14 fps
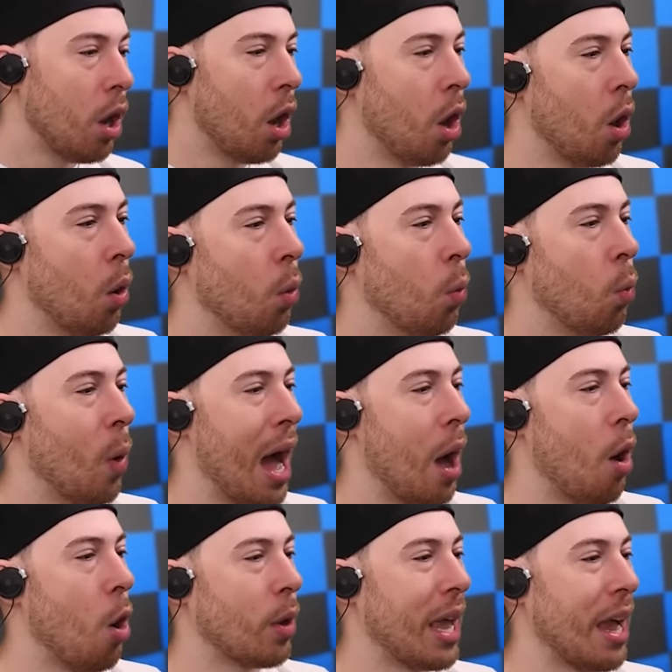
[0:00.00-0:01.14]
Oh, wow.
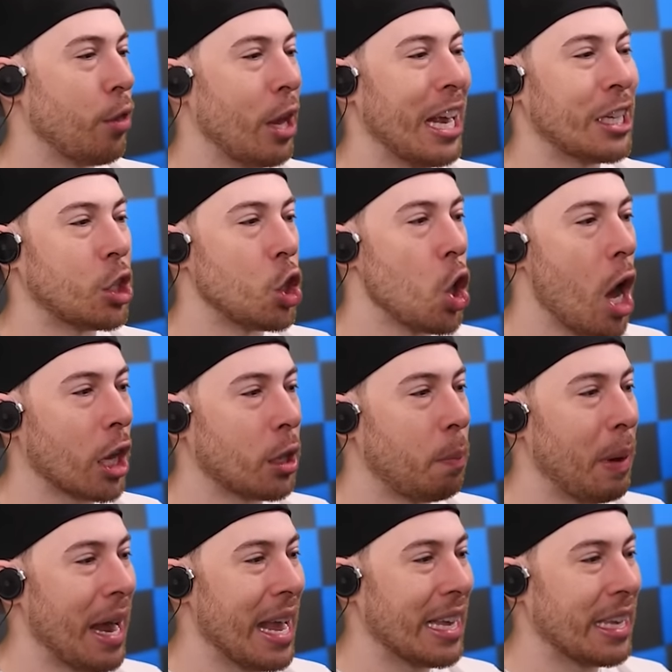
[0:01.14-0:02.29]
Okay, it's locked
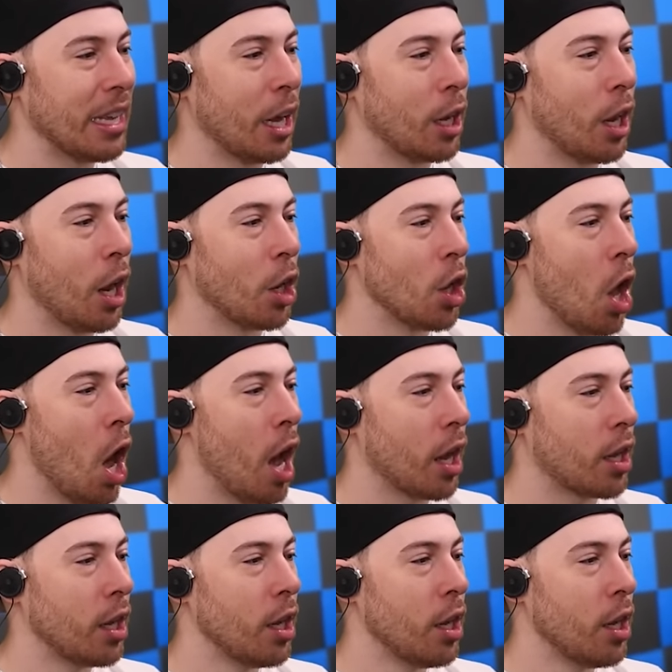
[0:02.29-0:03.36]
by a lock.